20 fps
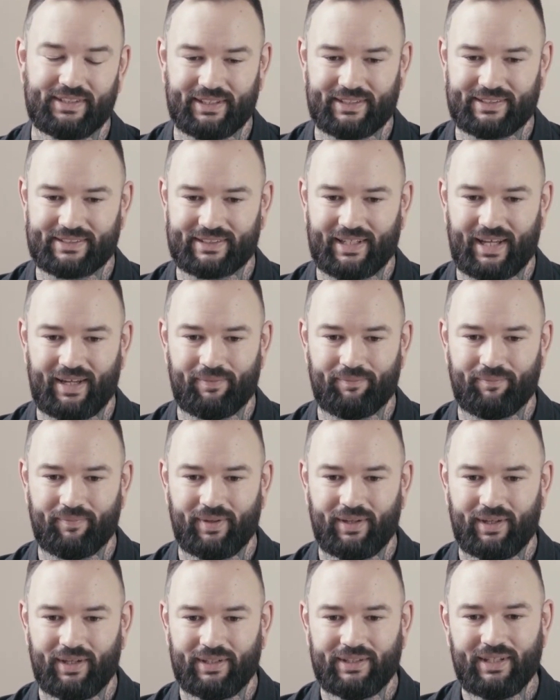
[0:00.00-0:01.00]
It's,
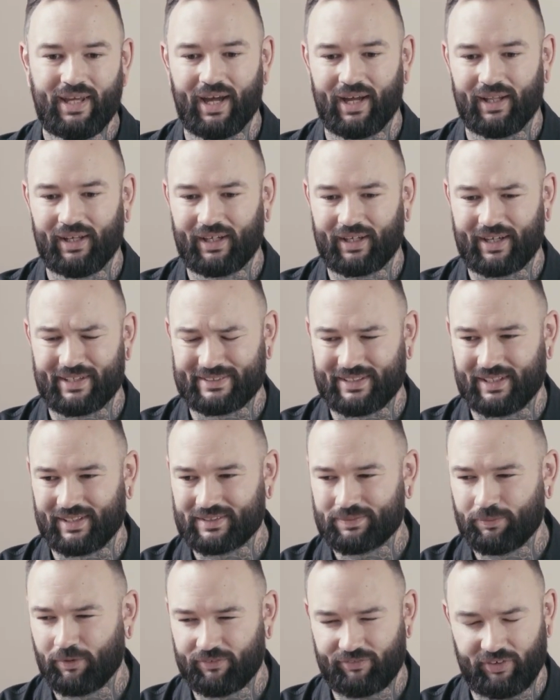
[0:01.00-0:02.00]
yeah, like I said,
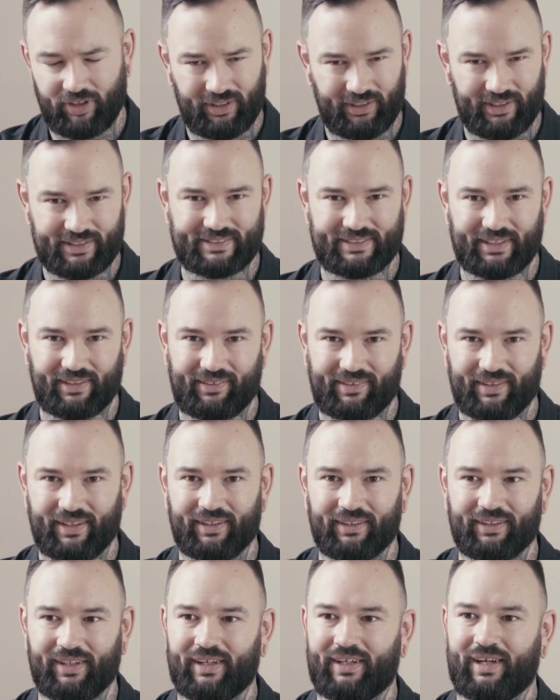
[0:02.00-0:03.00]
it's more of a holistic
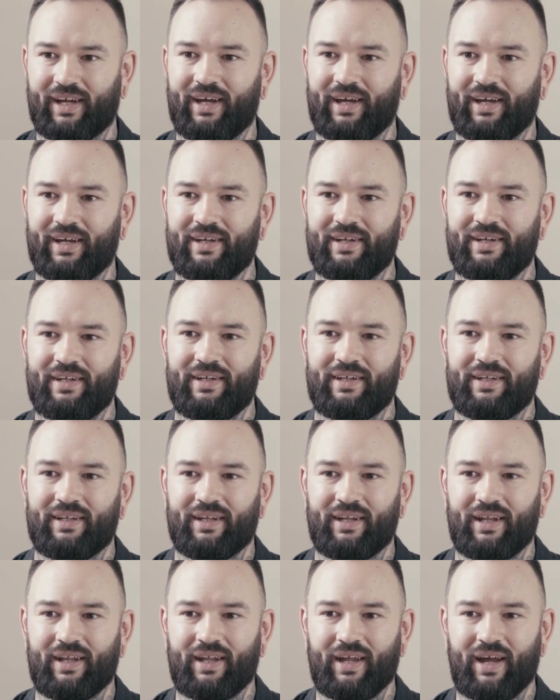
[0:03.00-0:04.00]
thing. Like,
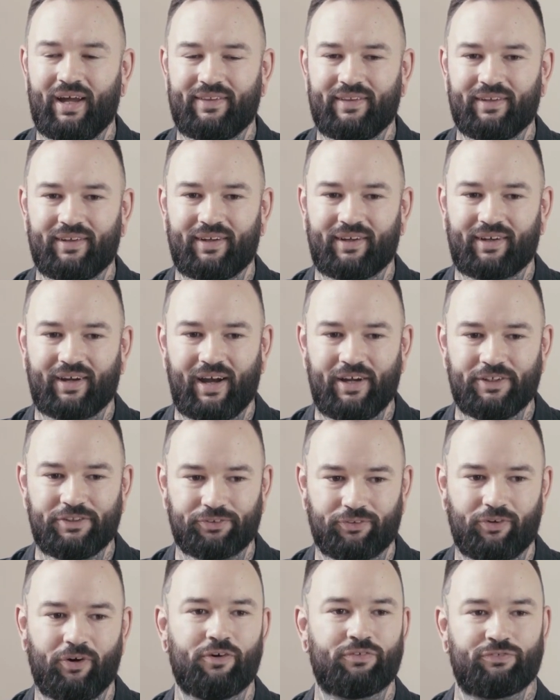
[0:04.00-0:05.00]
I think I
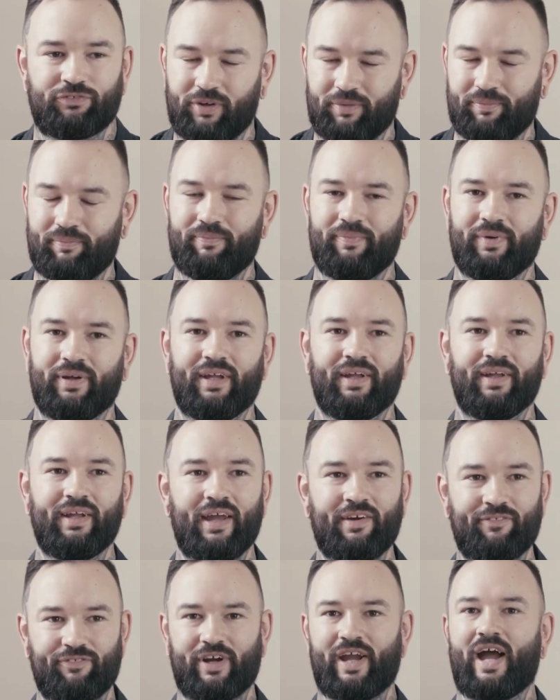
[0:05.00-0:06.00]
draw from
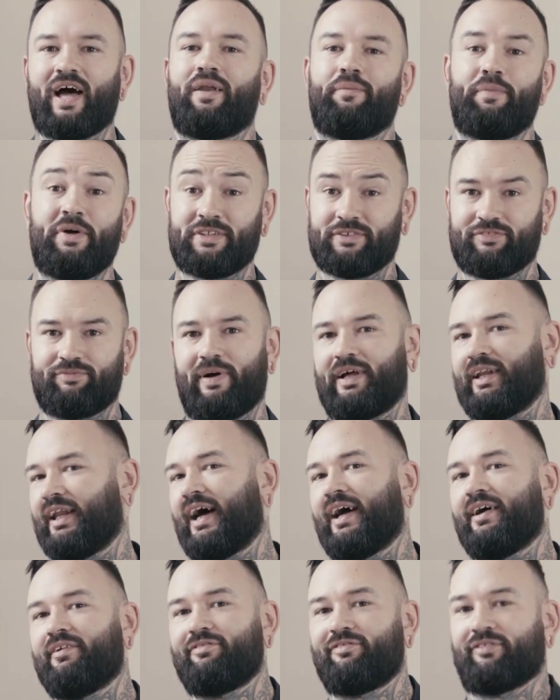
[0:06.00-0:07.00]
every element of my
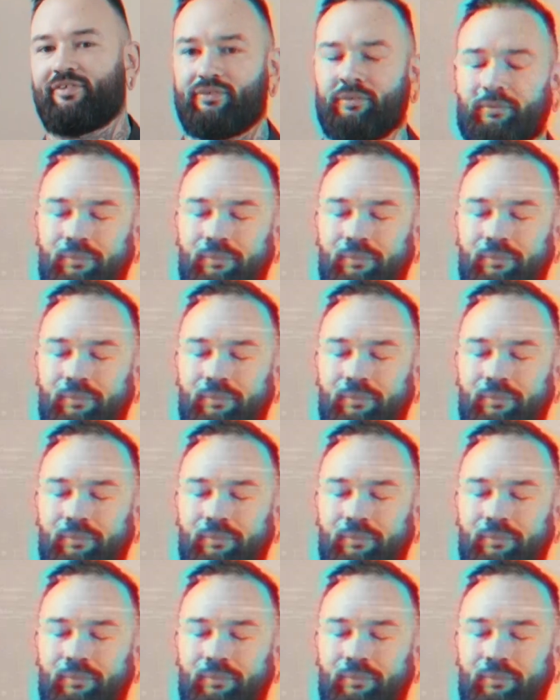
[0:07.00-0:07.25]
life.